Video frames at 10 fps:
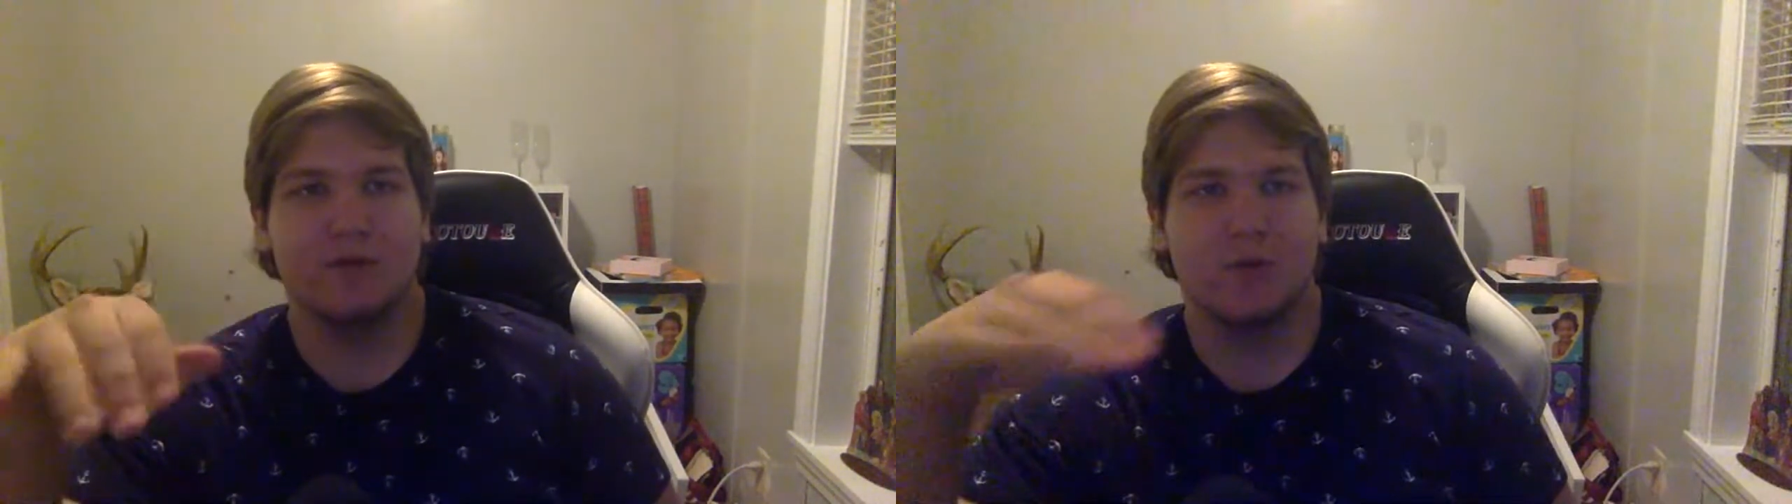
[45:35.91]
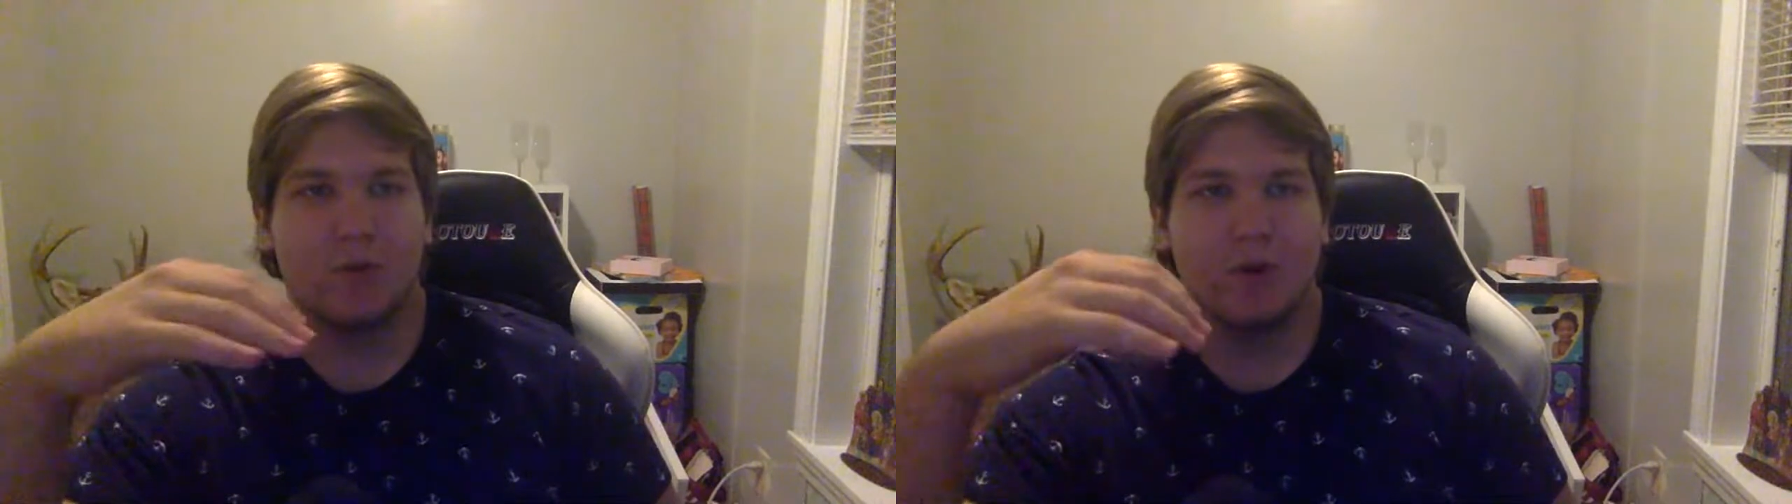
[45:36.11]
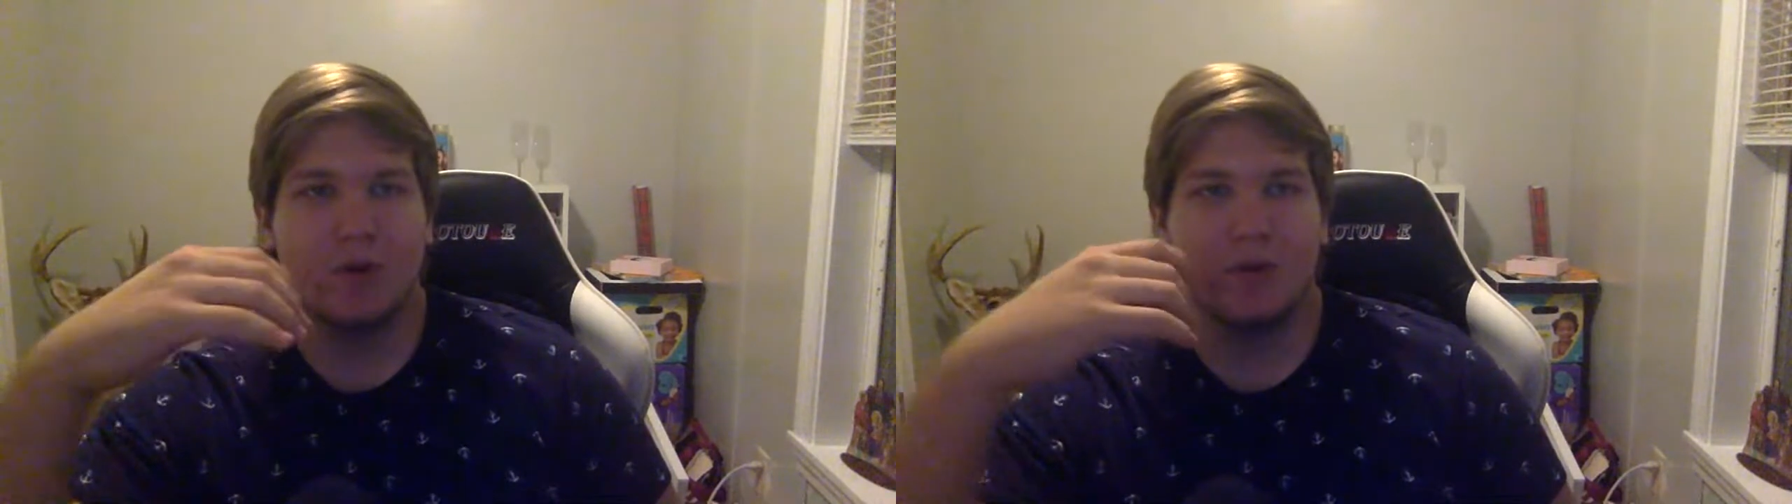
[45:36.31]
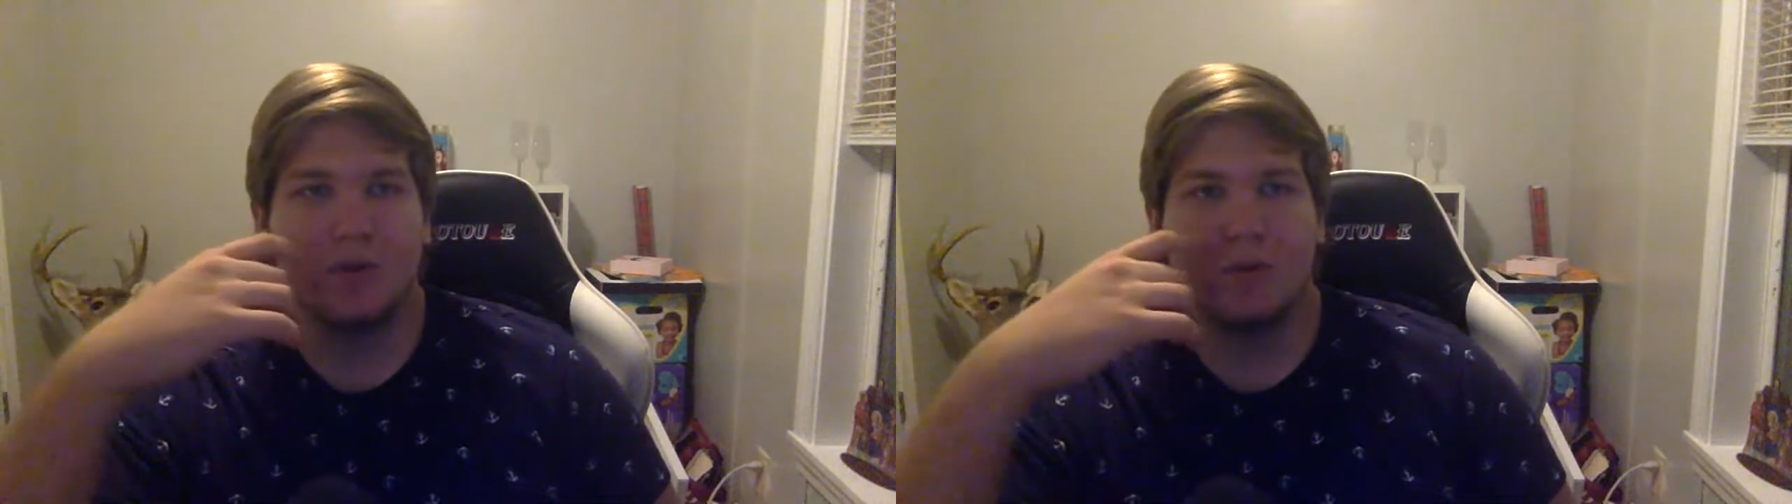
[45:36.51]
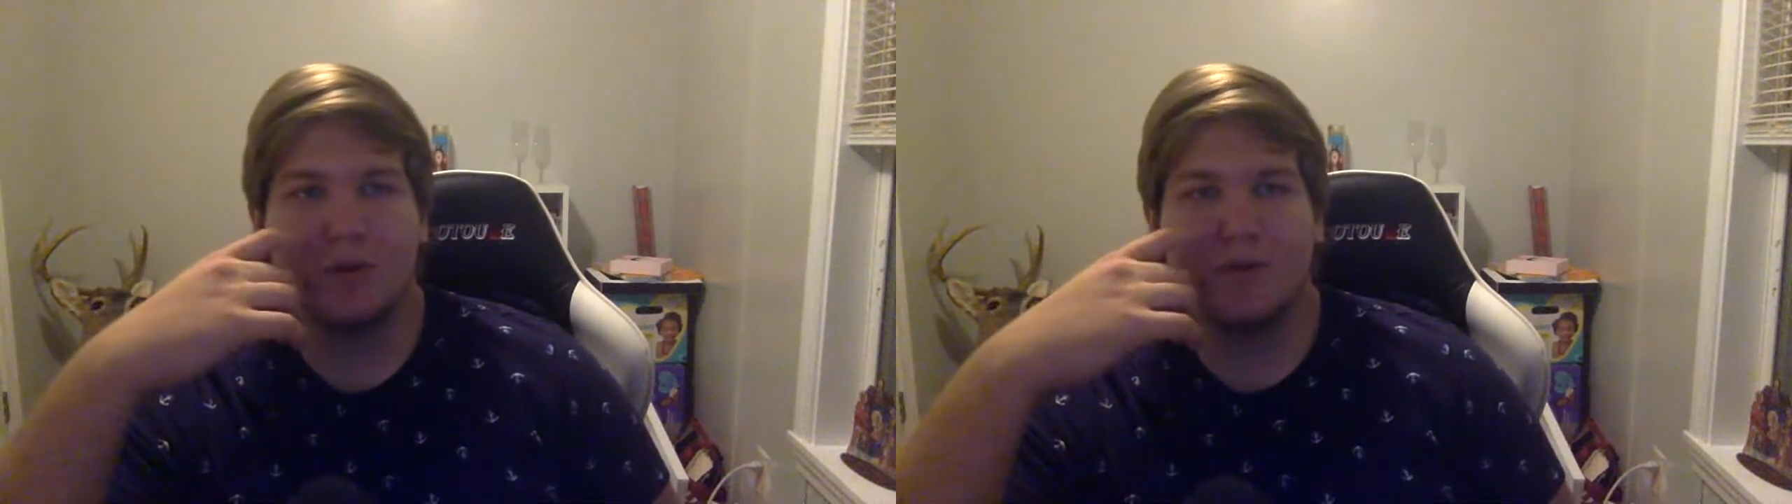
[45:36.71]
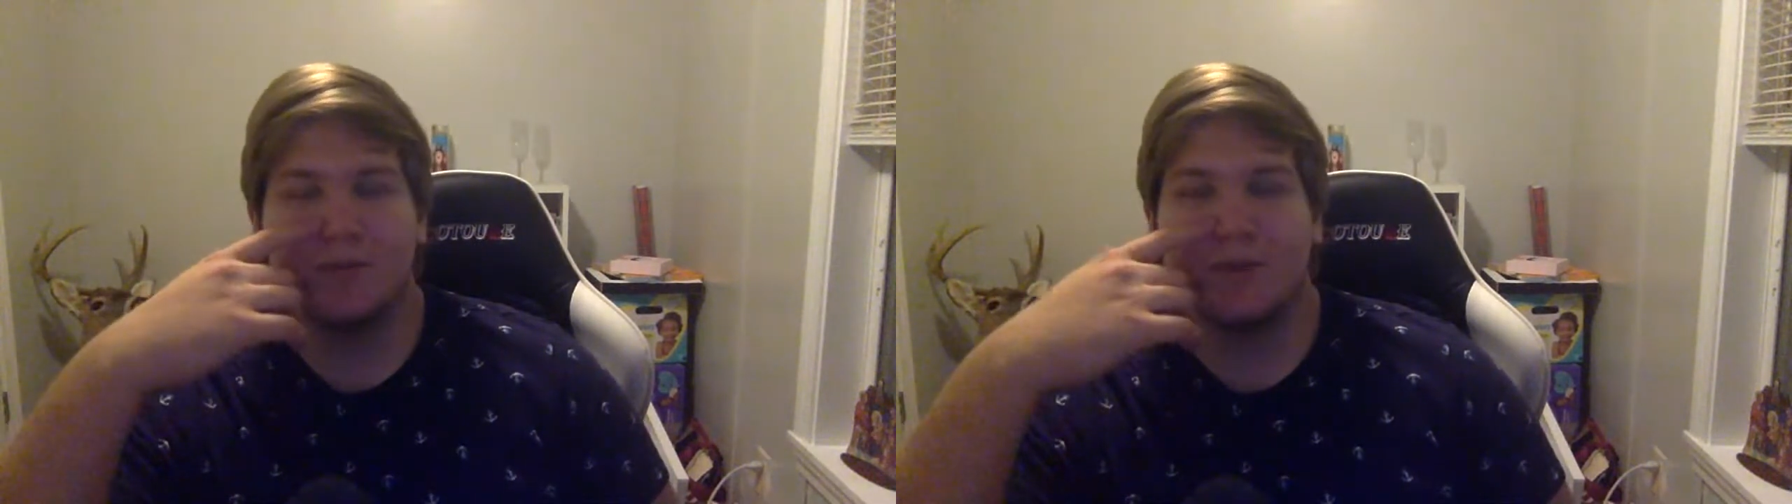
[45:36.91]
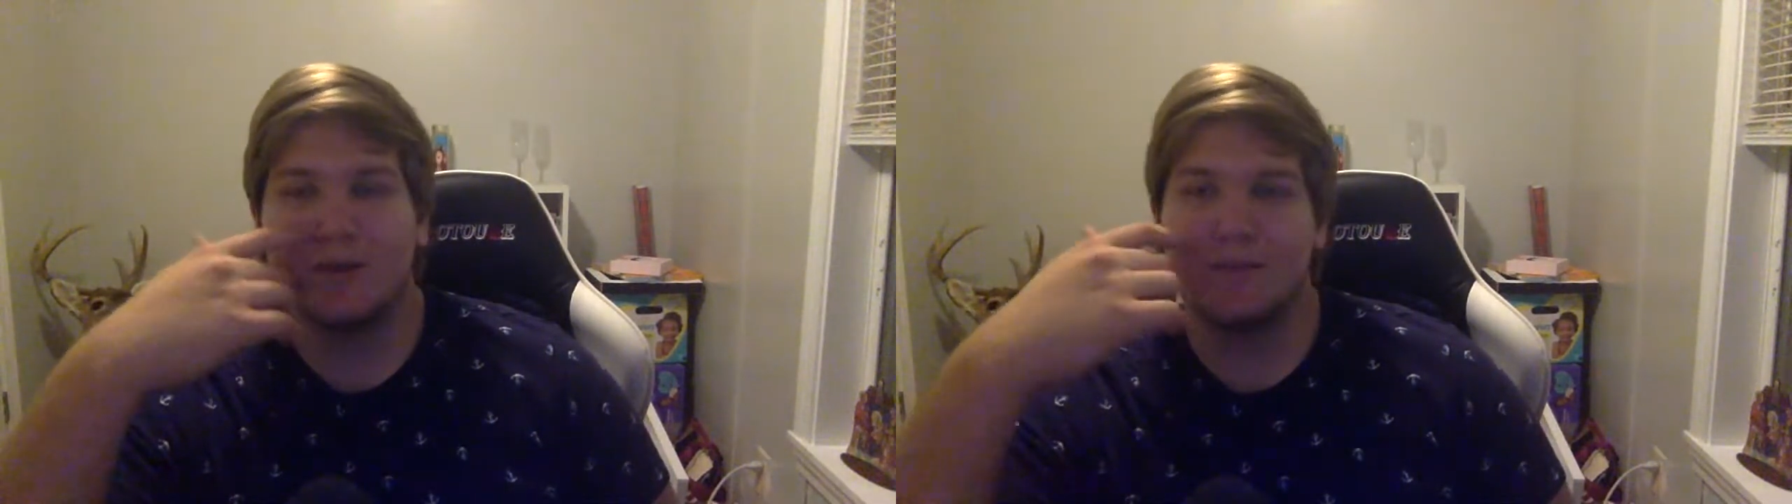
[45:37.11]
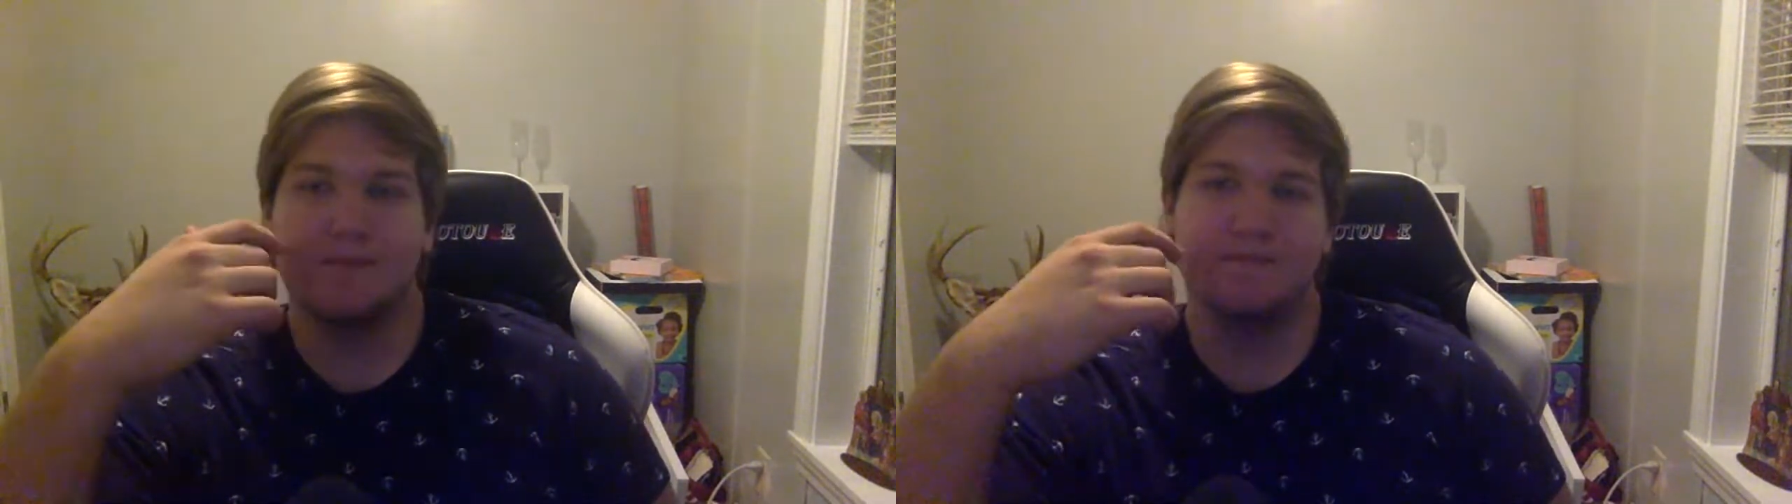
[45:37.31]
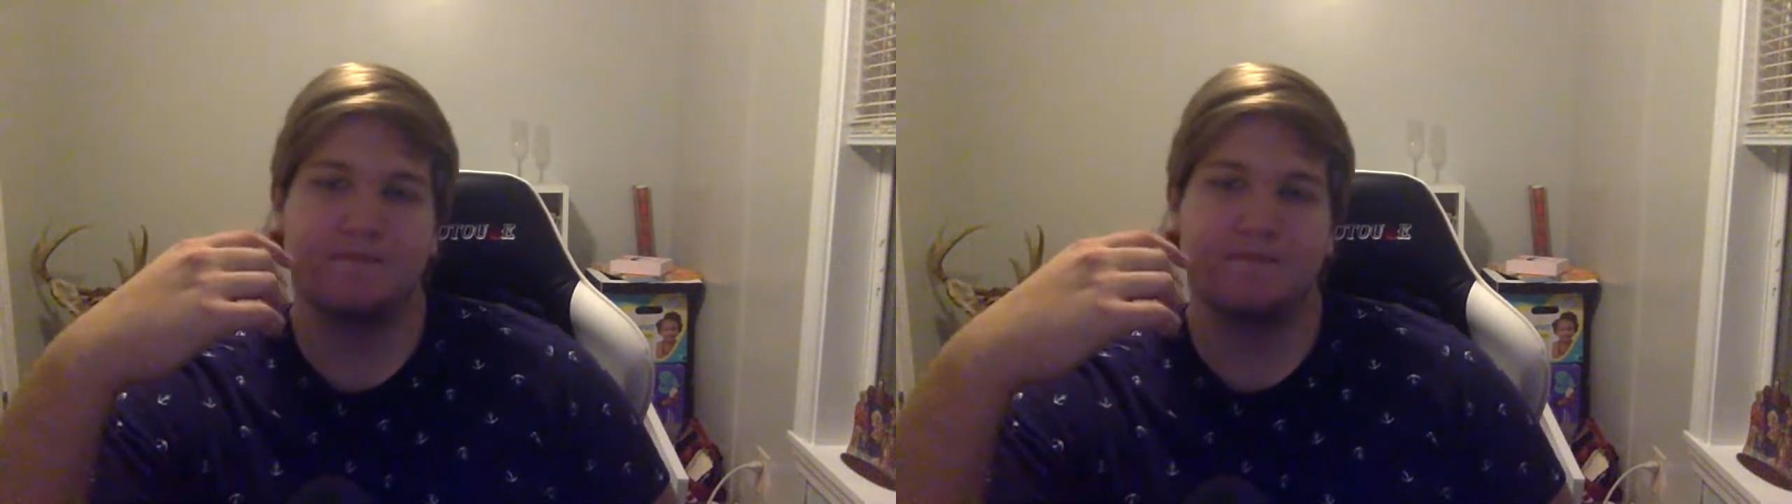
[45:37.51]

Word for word: of the world would have been.